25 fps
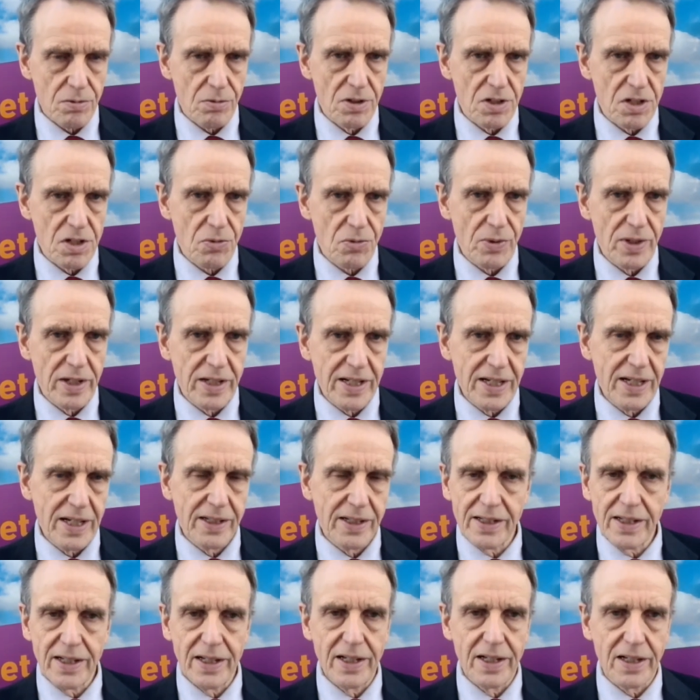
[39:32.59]
which we
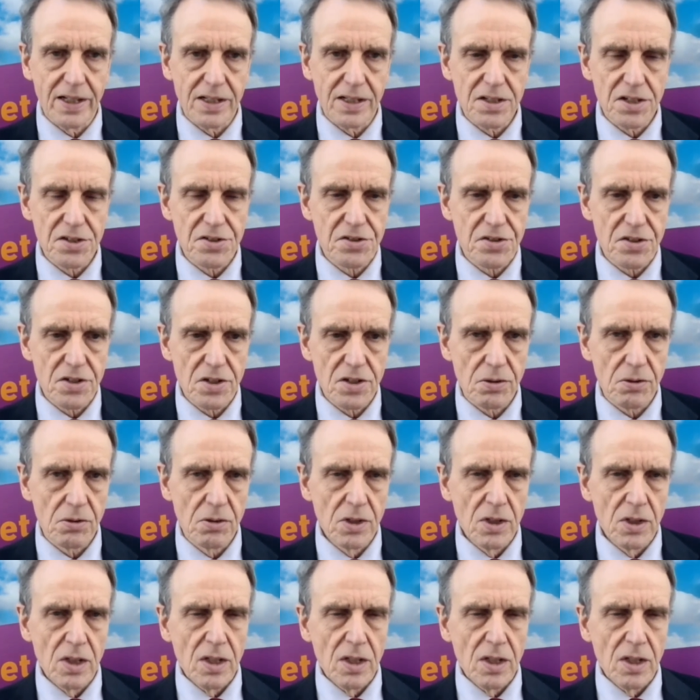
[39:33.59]
can get access to